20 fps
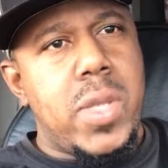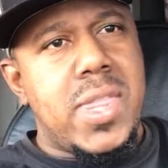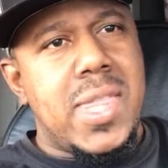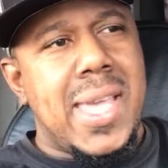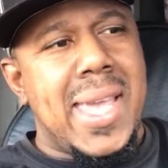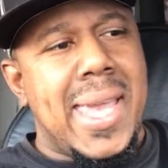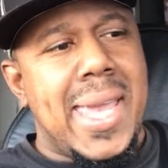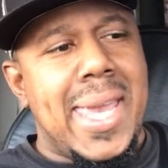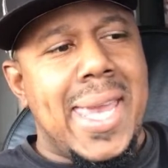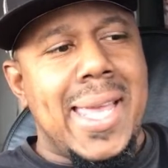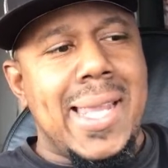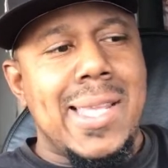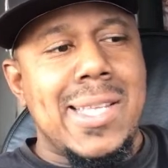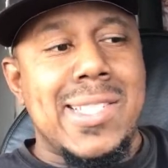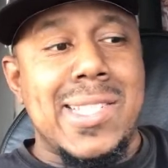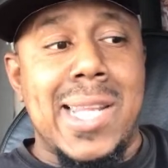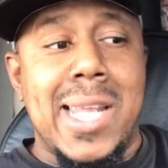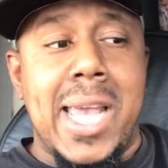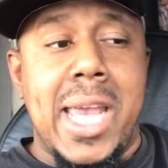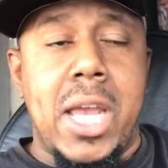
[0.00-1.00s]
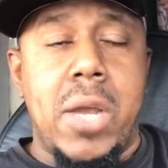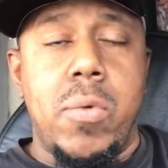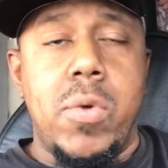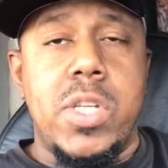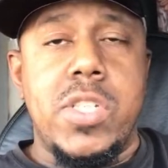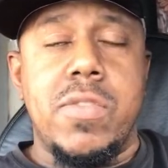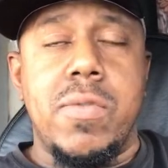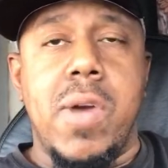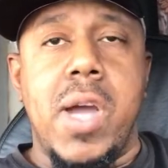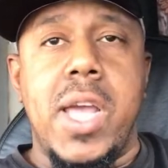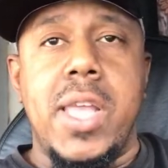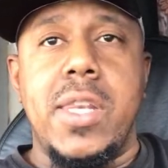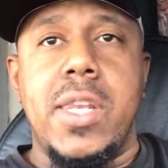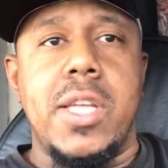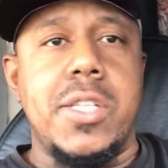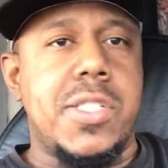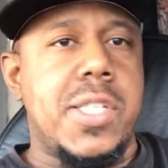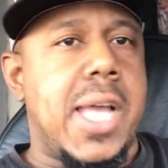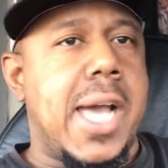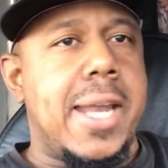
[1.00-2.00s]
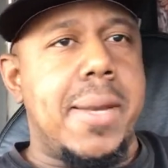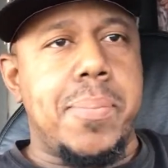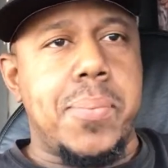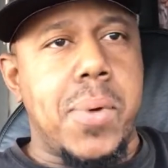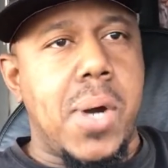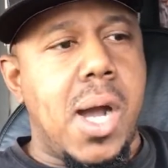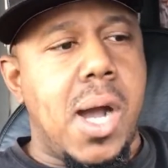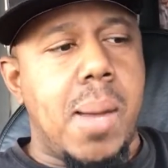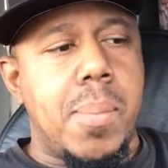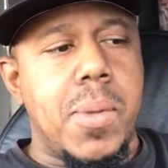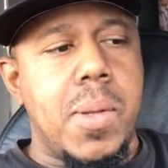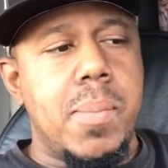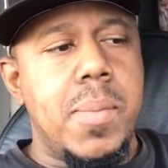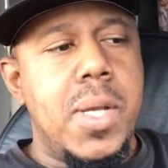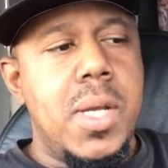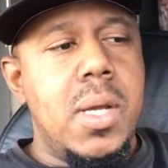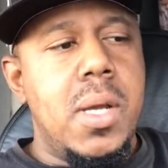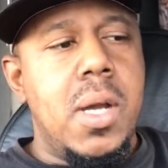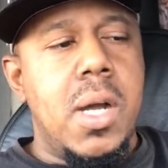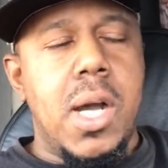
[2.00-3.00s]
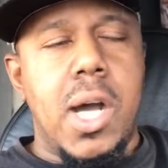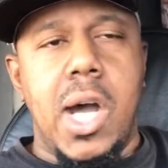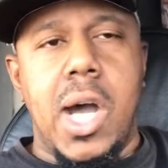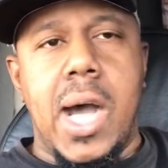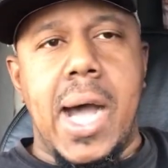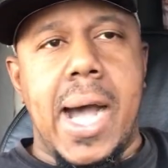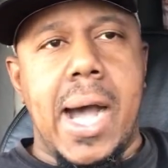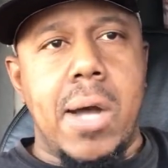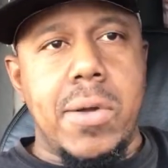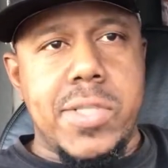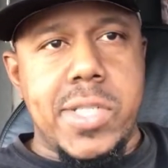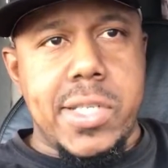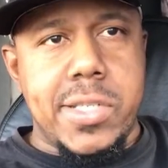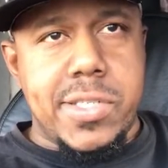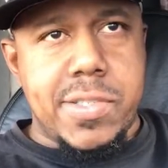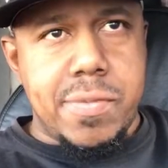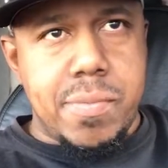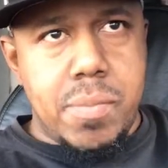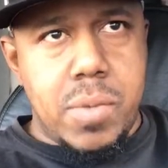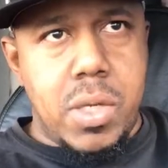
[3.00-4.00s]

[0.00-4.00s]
with the English language, right, that's not a problem. I'll just,